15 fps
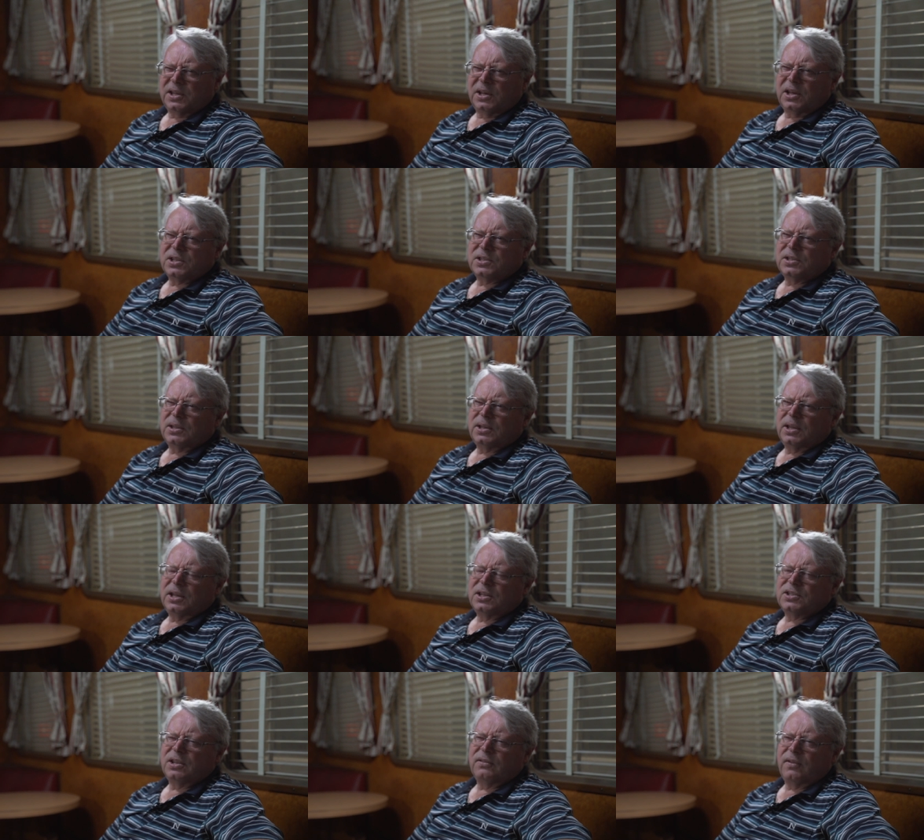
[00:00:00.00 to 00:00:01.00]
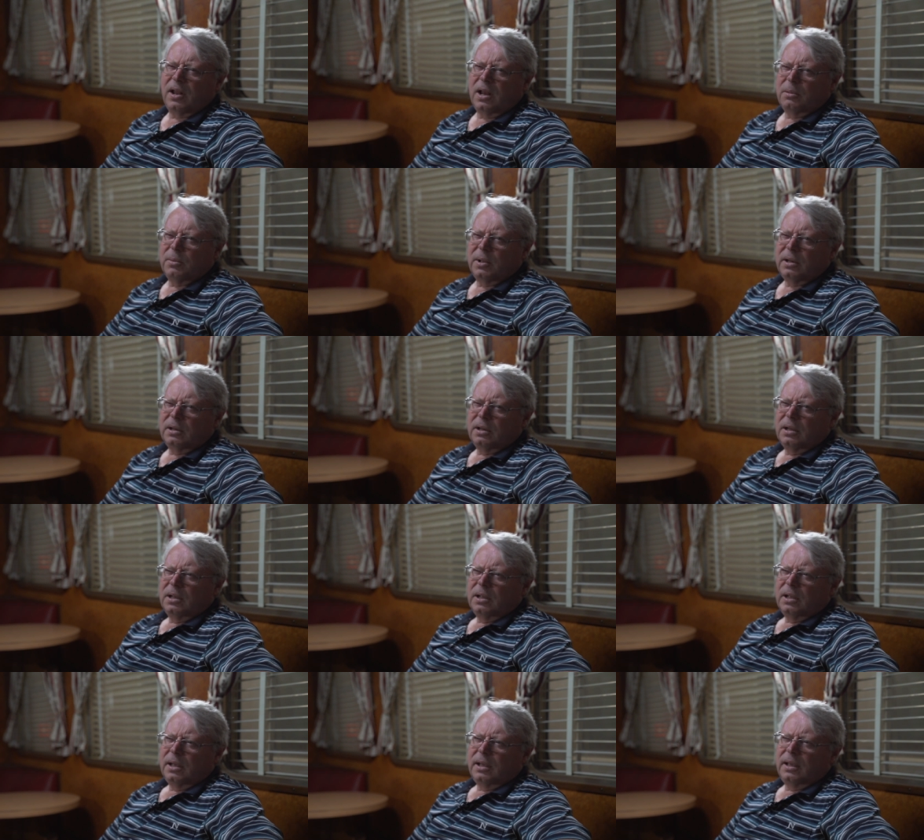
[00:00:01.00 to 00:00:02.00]
in its, uh, its development,
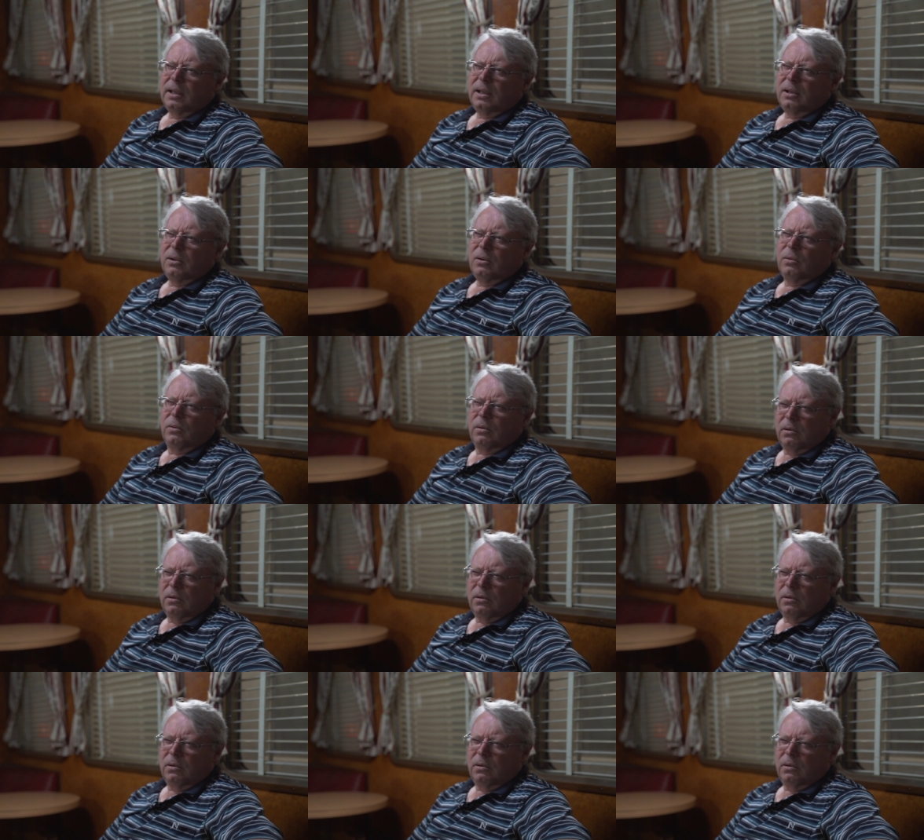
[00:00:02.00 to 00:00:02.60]
uh,